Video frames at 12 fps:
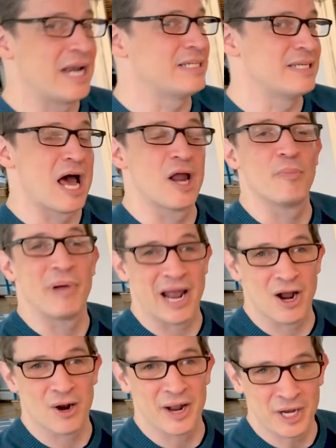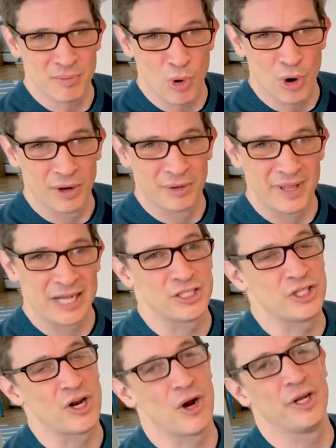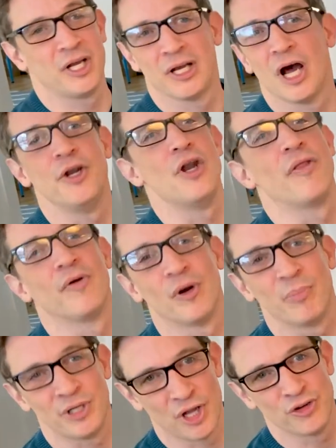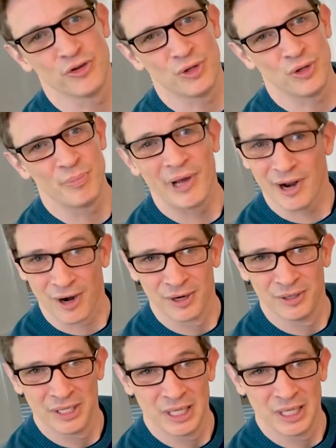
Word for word: is not a pair anymore. That's starting another potential pair.